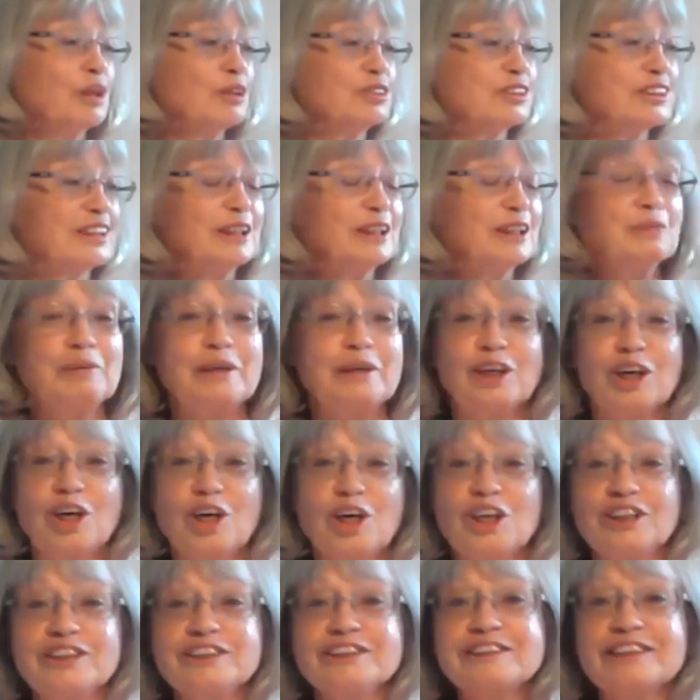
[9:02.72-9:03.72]
mostly
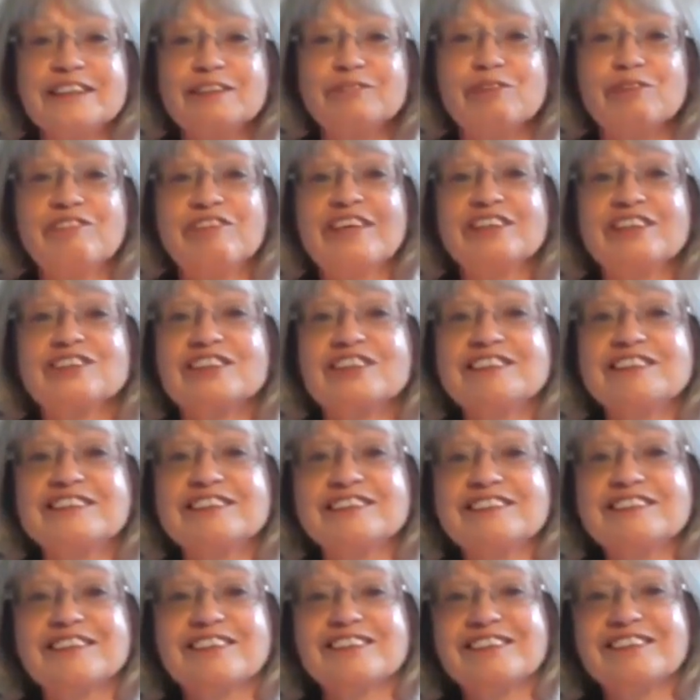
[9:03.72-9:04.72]
because we're
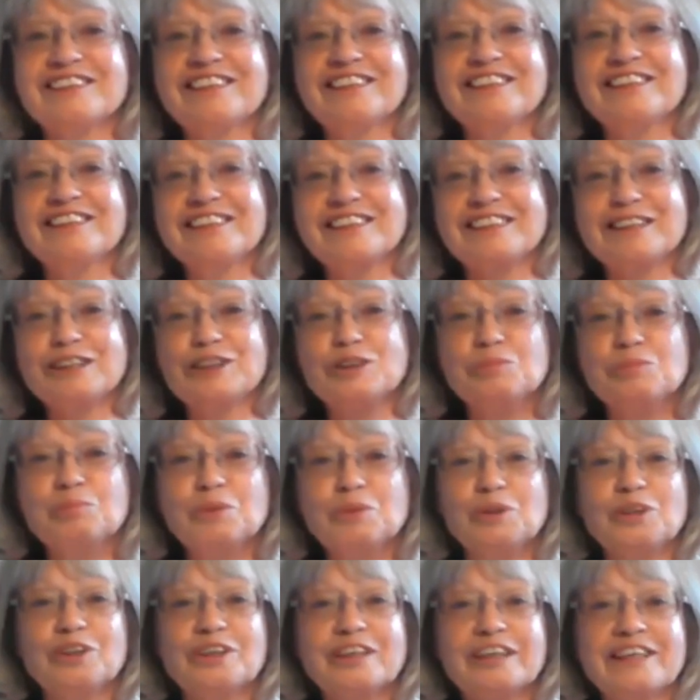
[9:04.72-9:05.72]
actually studying this
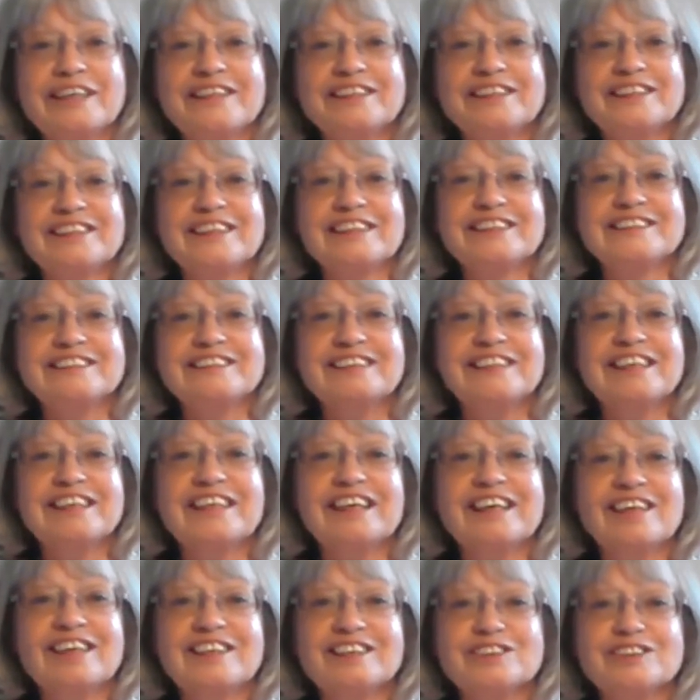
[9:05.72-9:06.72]
book in an
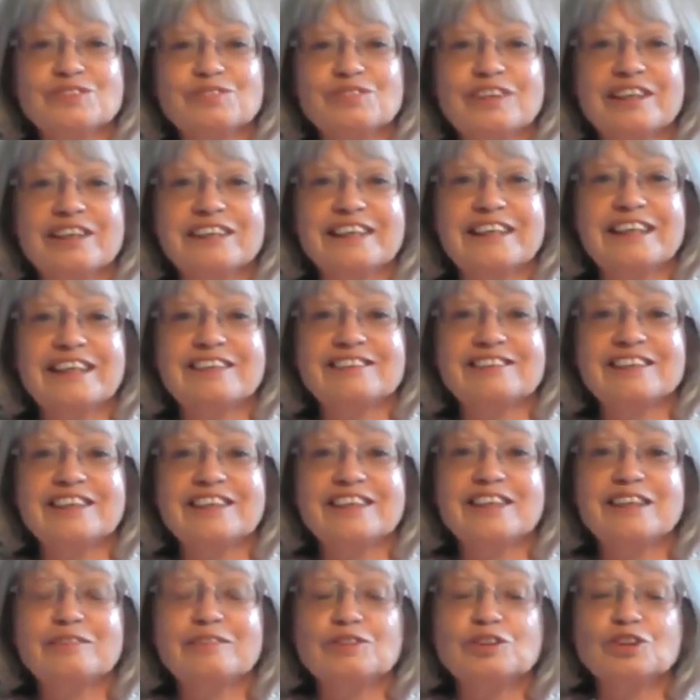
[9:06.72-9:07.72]
SEE class right now,
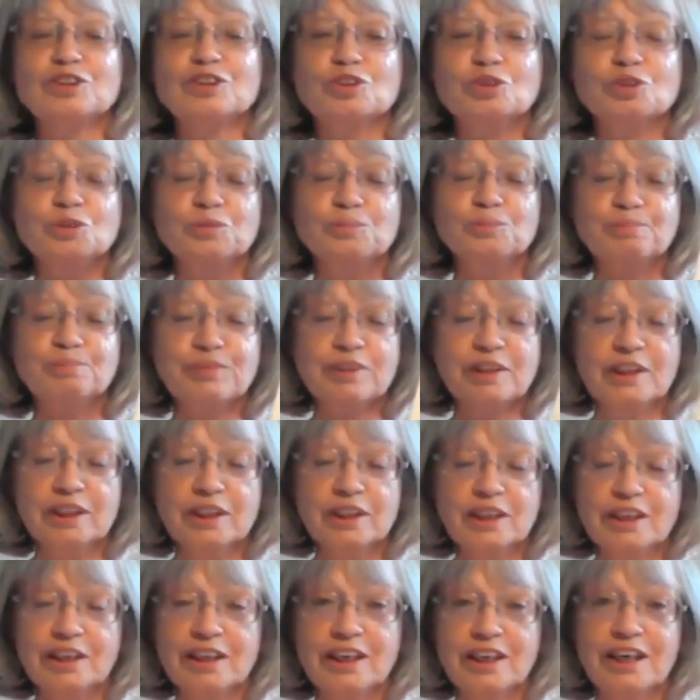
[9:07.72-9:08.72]
The Eye of the Storm.
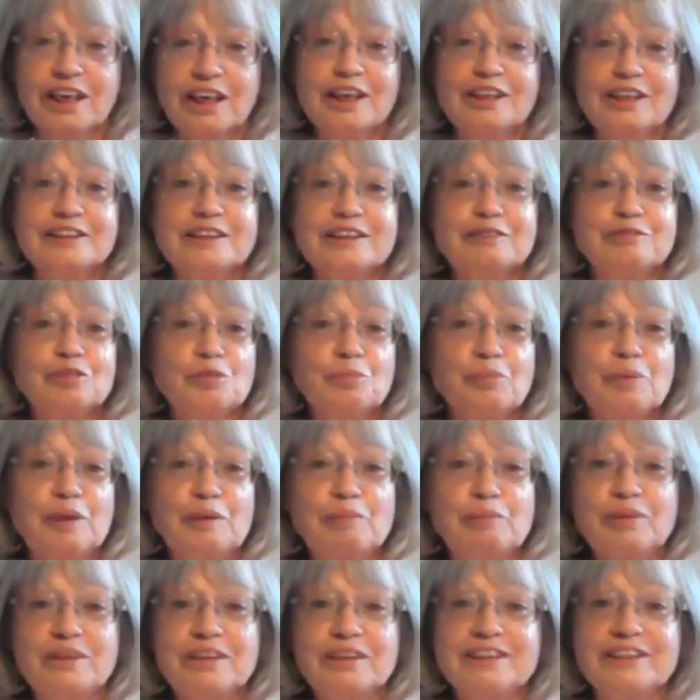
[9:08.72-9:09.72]
Several
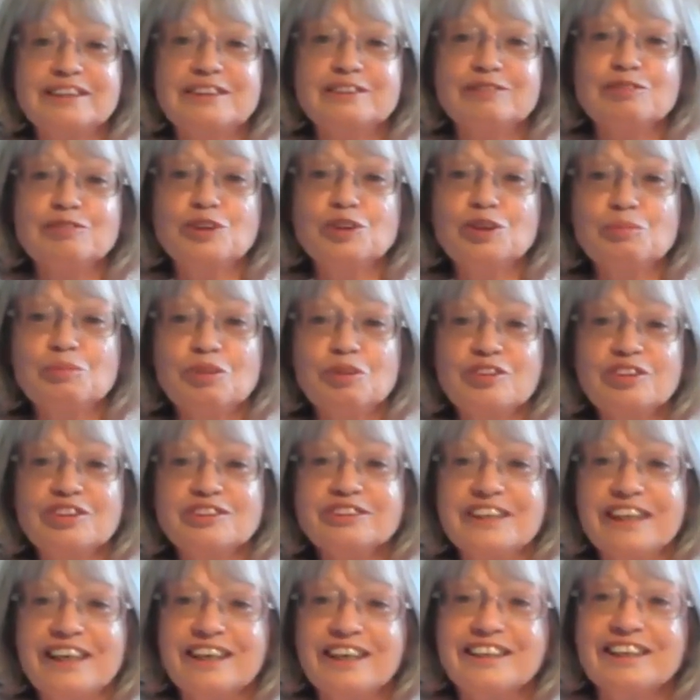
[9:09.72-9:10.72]
people in the room are
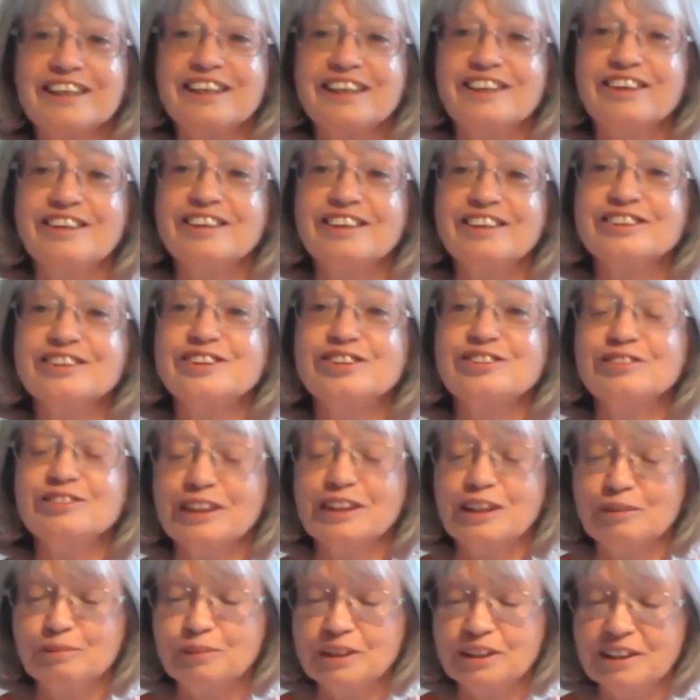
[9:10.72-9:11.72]
on that class
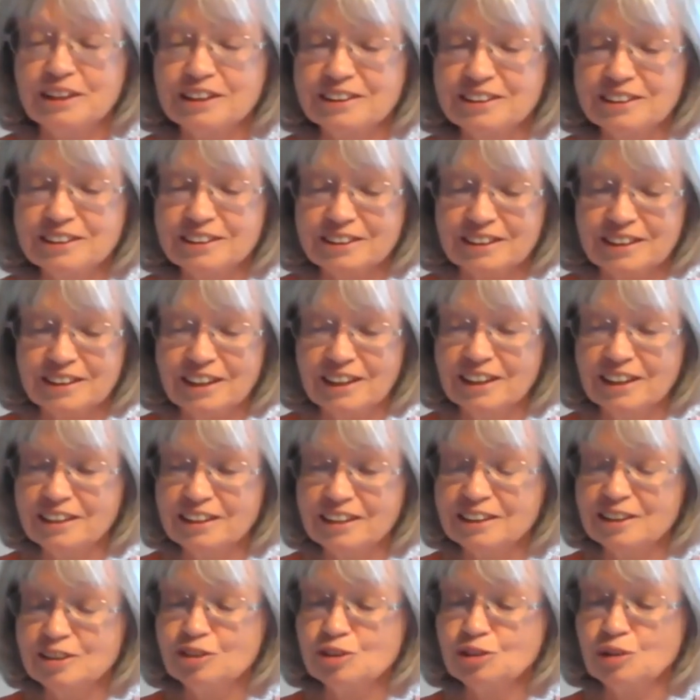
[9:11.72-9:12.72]
doing it with us,
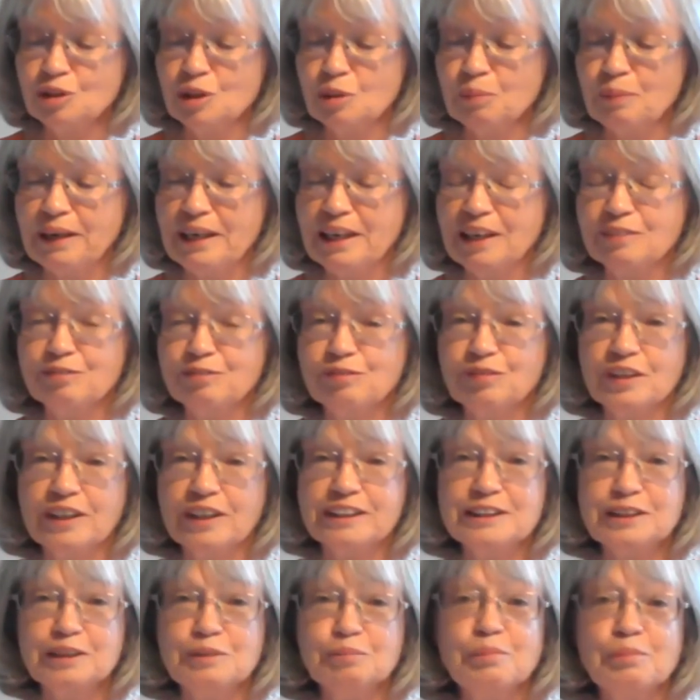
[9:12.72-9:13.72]
and it's all about
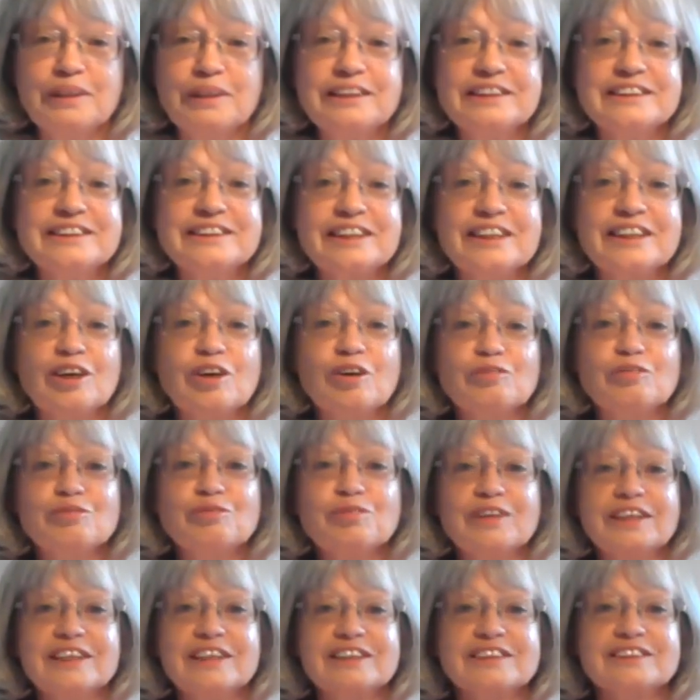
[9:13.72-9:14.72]
finding peace in
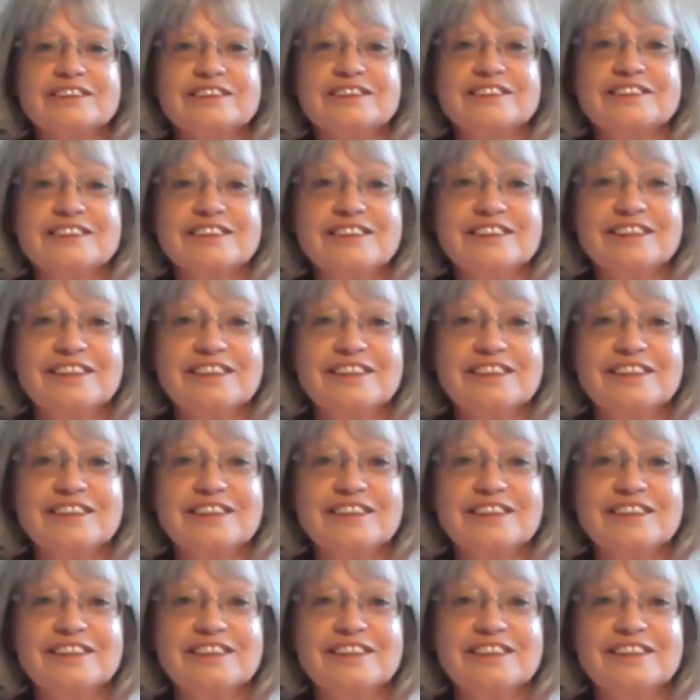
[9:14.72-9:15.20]
conflict.